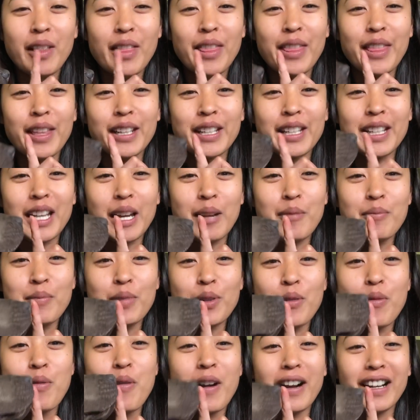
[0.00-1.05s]
The number
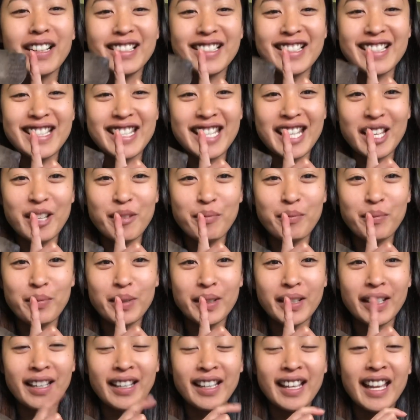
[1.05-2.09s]
one tip
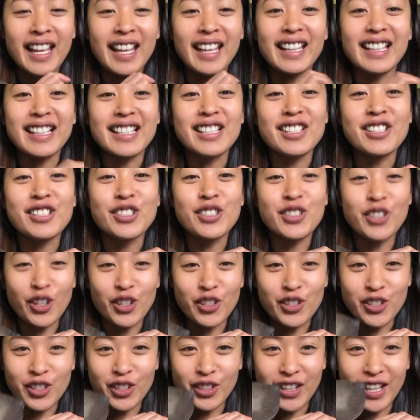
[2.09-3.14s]
is
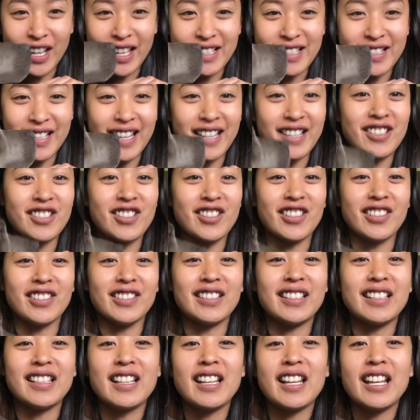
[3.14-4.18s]
socialization.
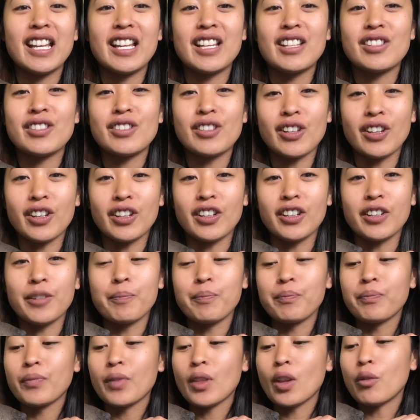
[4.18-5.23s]
So
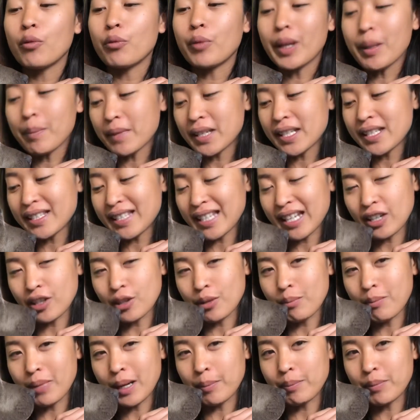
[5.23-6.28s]
we missed out
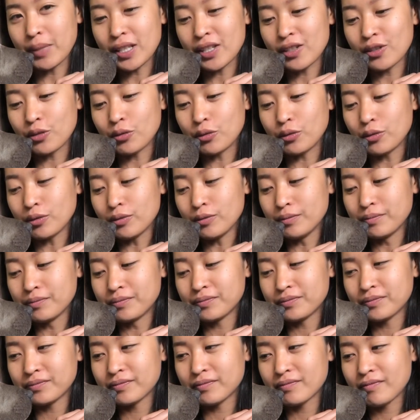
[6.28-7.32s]
on puppy school.
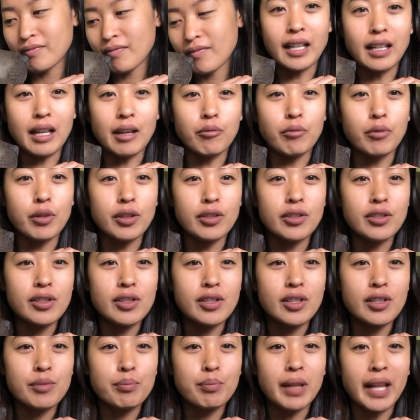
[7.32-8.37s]
And I
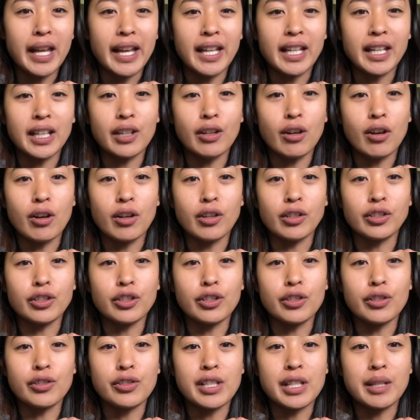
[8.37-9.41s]
was planning on
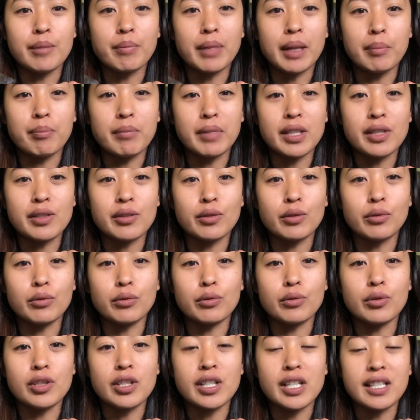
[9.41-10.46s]
using puppy
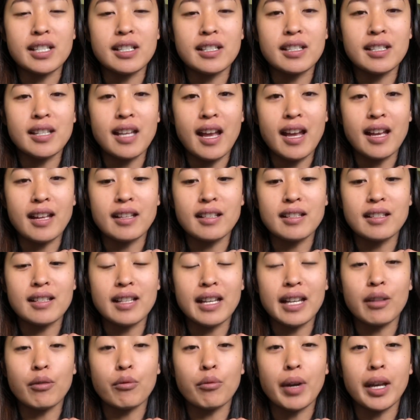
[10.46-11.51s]
school just as
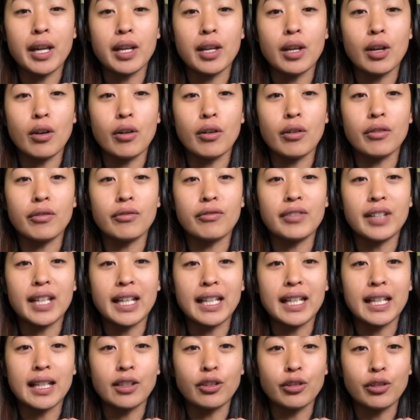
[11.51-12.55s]
a way of
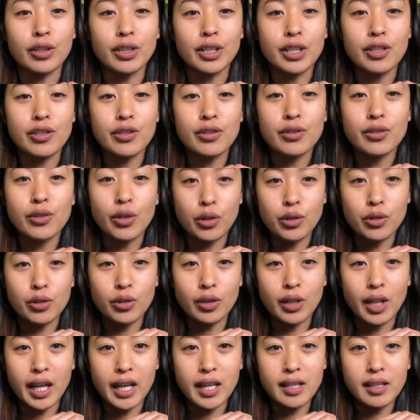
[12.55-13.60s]
getting Luna
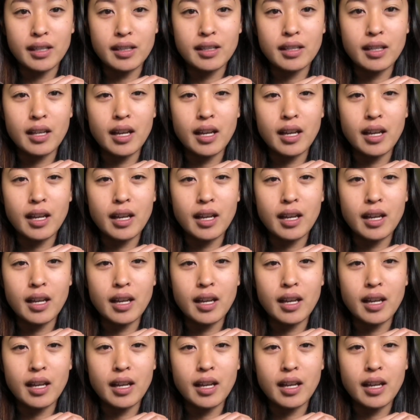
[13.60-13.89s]
socialized.